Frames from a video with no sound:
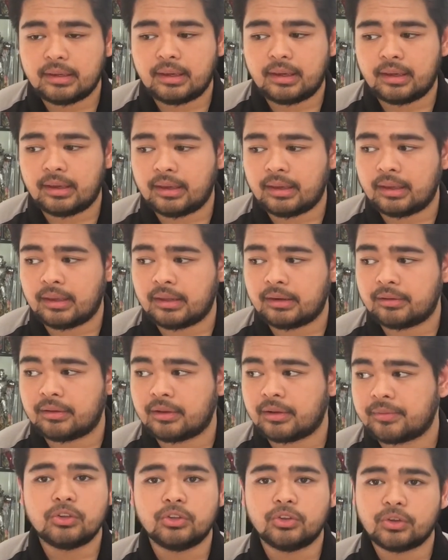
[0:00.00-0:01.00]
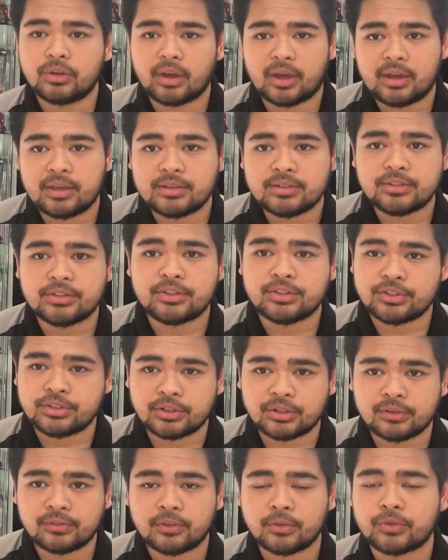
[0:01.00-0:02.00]
and you guys
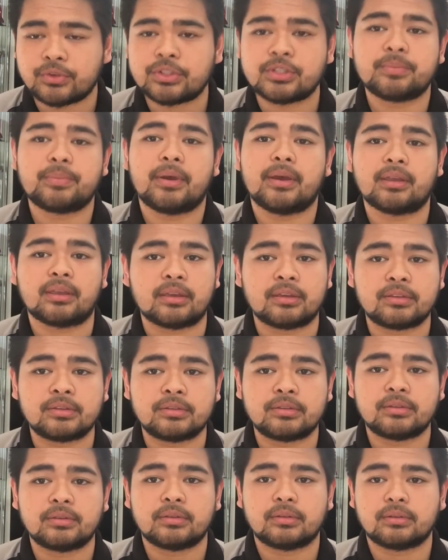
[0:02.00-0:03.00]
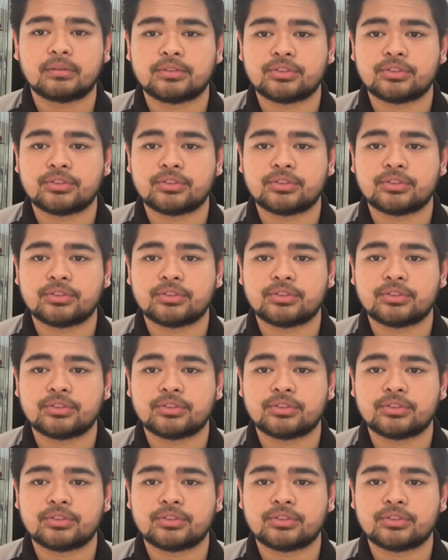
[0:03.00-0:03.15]
deserve the respect and